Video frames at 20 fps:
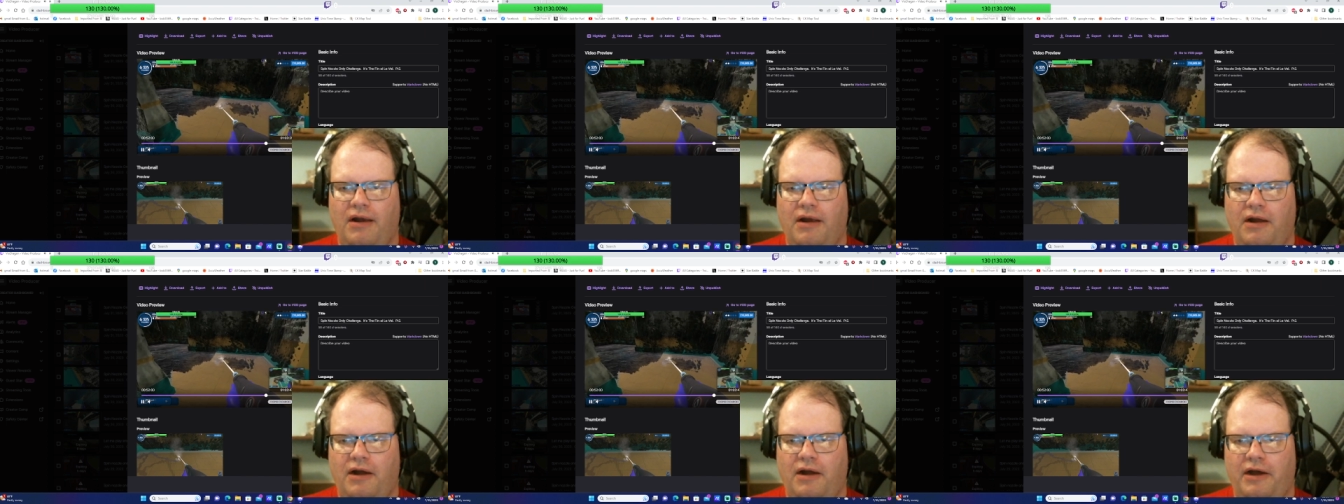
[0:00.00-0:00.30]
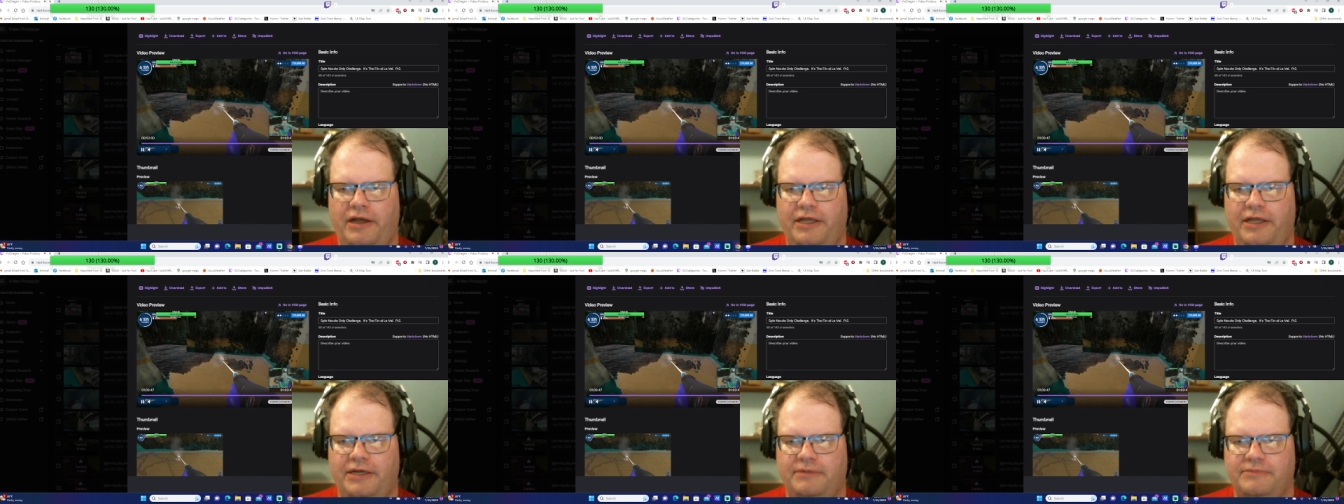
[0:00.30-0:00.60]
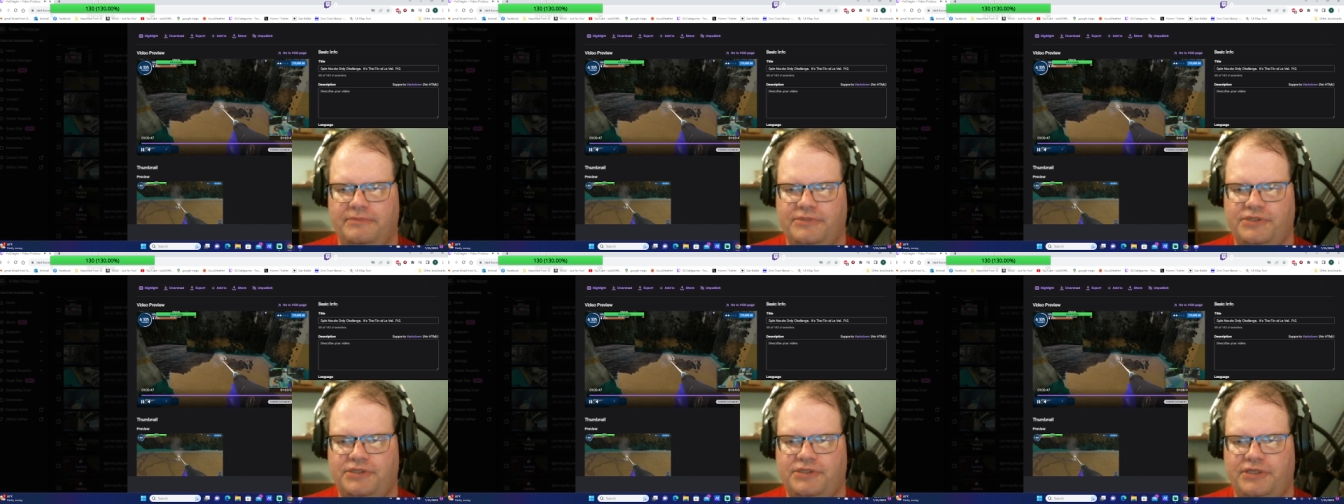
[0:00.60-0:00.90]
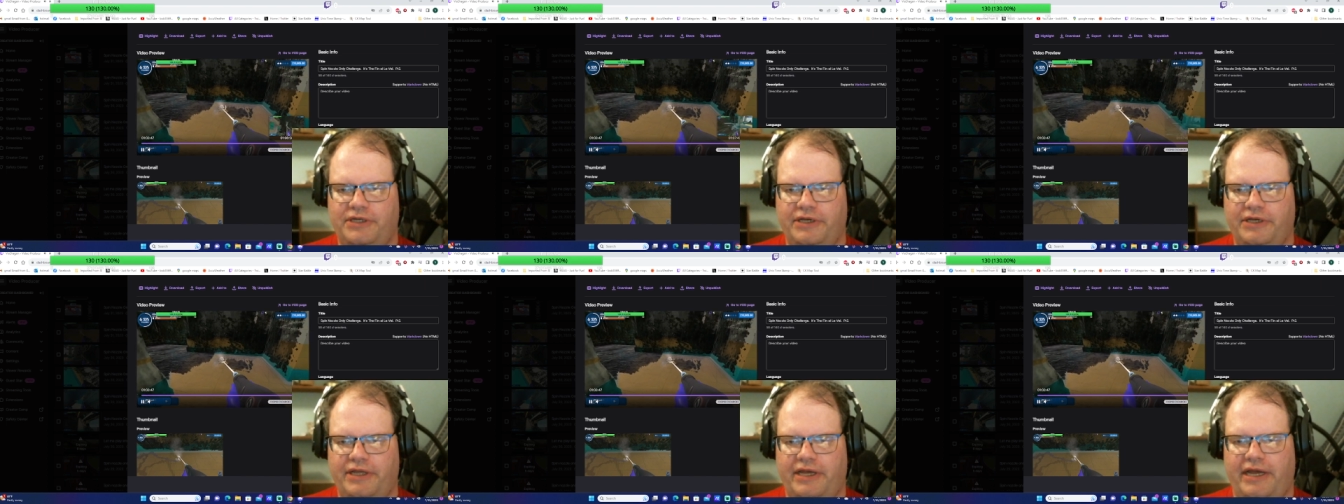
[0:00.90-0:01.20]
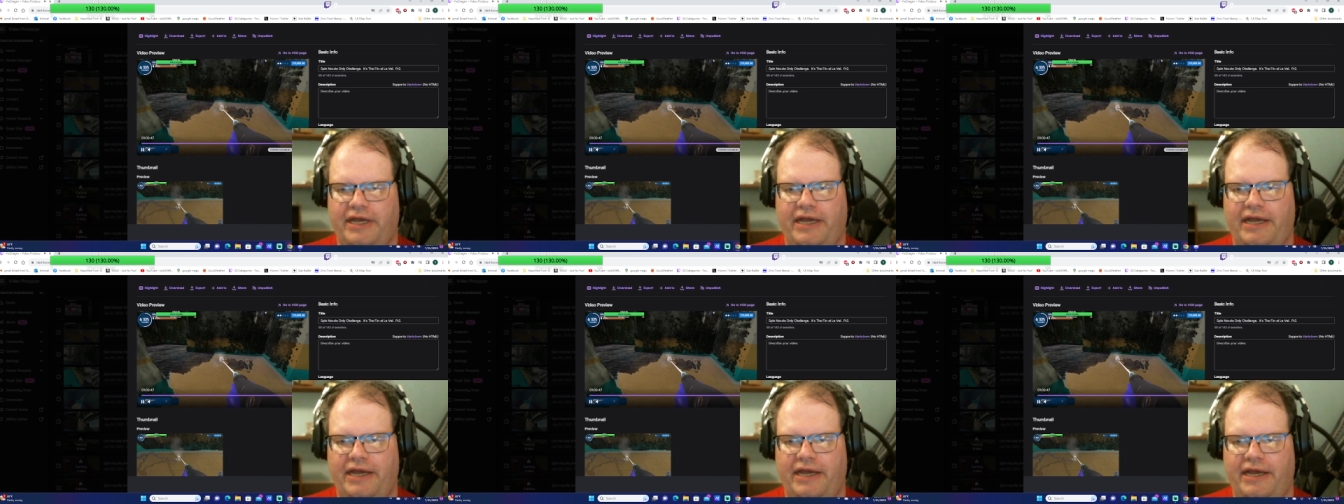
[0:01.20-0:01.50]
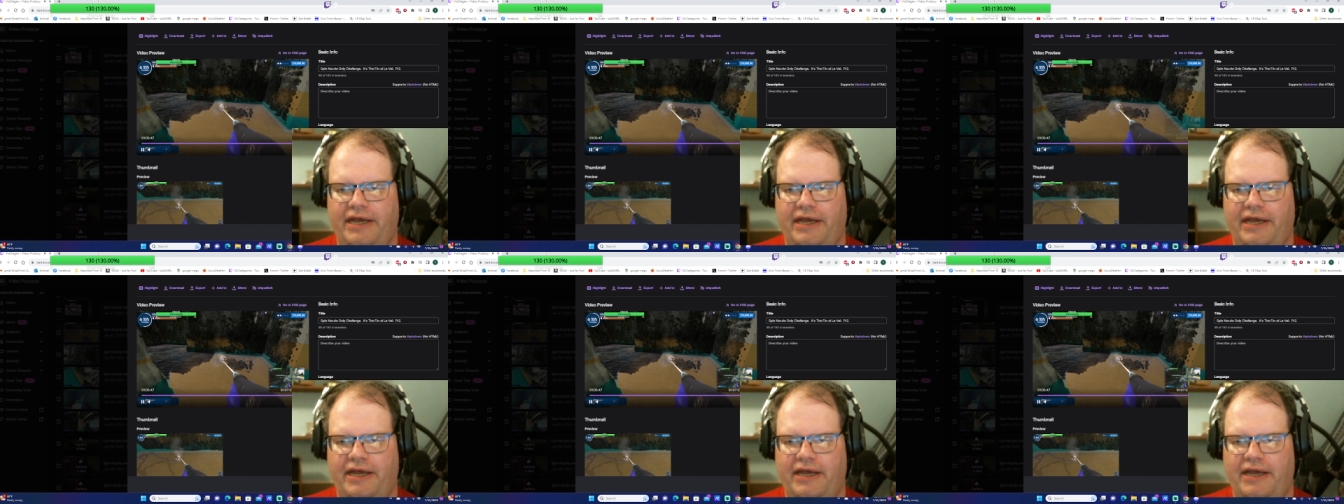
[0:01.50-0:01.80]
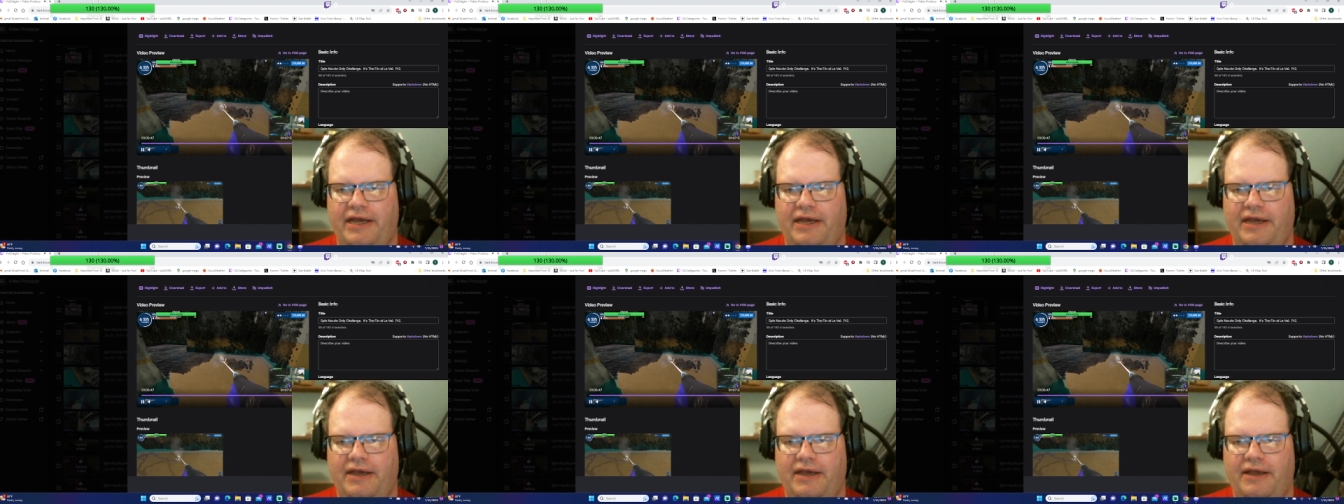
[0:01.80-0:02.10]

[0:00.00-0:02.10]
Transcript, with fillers: I am stuck at